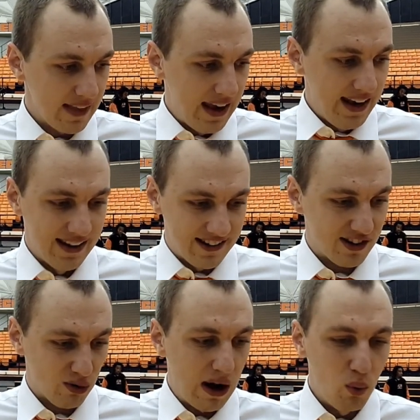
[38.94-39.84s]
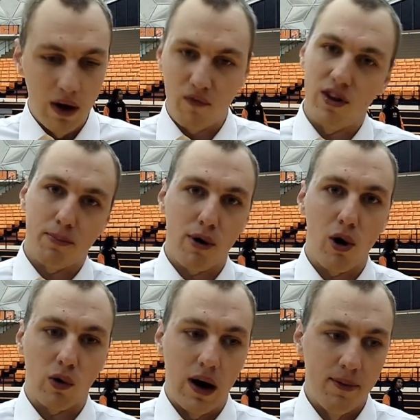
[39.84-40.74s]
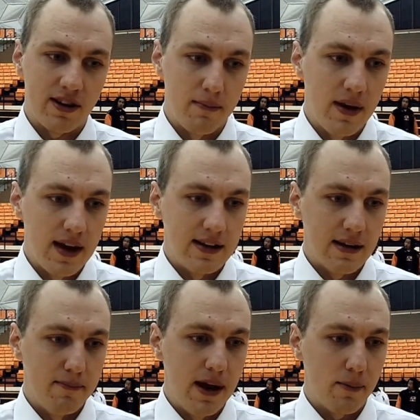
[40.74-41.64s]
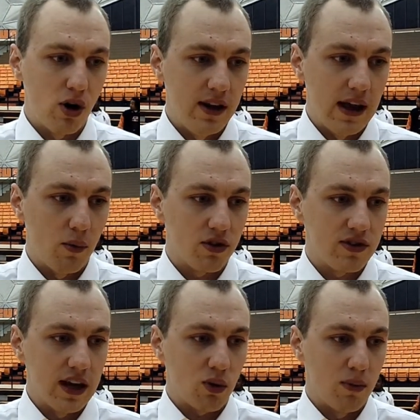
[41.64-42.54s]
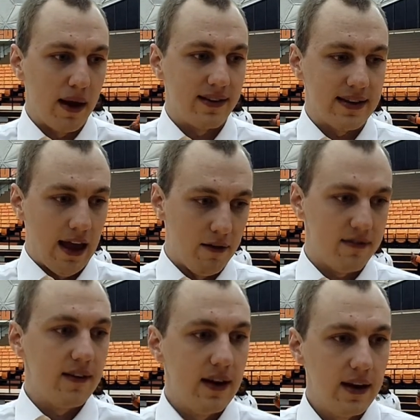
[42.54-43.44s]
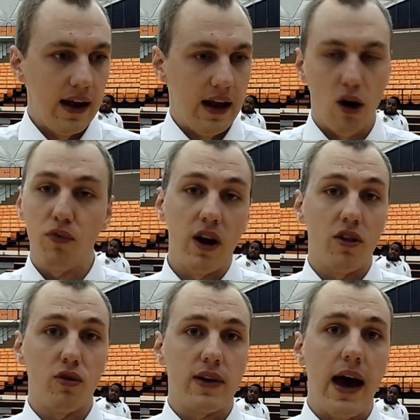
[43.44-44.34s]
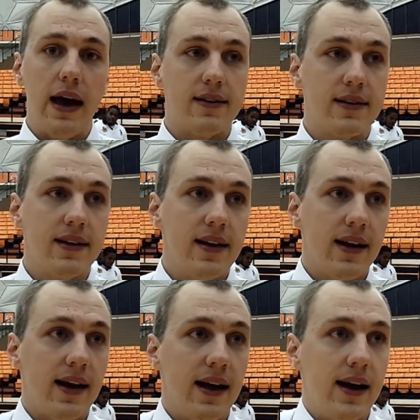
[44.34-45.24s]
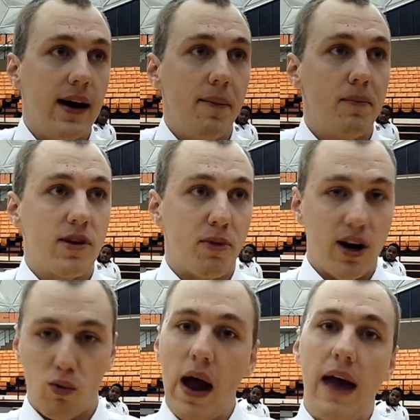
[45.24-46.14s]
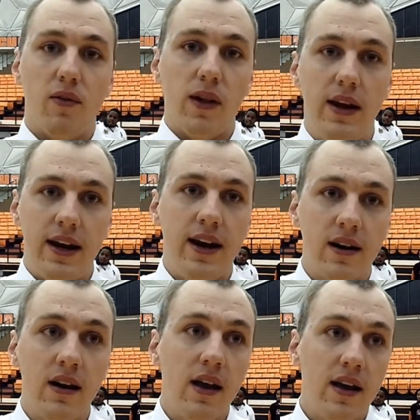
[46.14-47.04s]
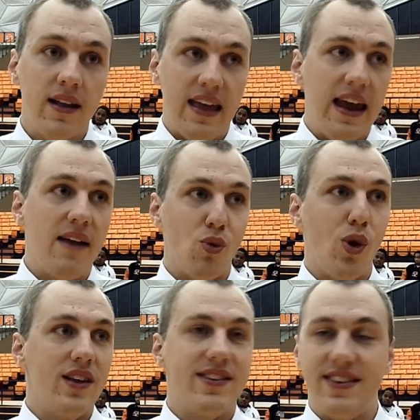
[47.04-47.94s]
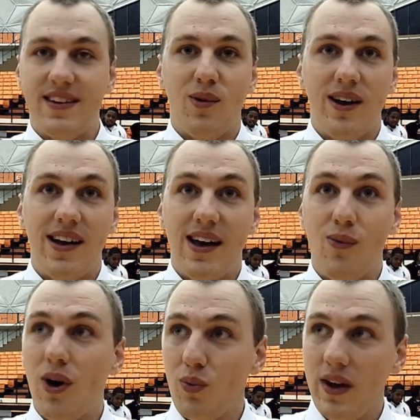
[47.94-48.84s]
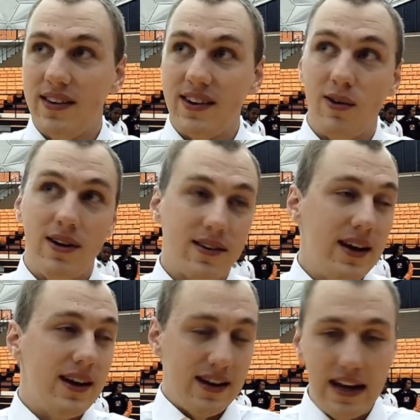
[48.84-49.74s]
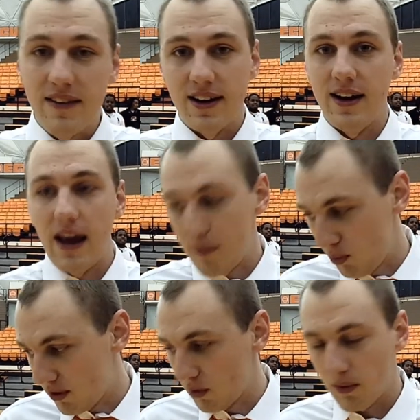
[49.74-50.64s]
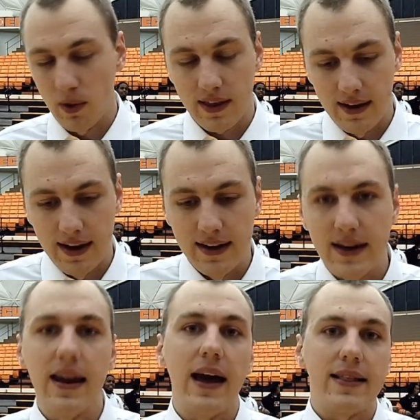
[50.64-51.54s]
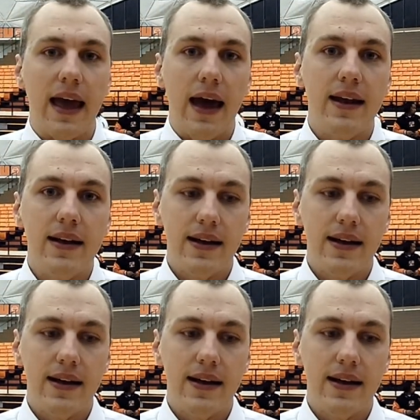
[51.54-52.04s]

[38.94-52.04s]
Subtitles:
And just a great win for the program. It's a memory that will stick with myself and hopefully all those guys. To bring a rival in here, they have a one-win series lead, and to even it up with an Indian like that.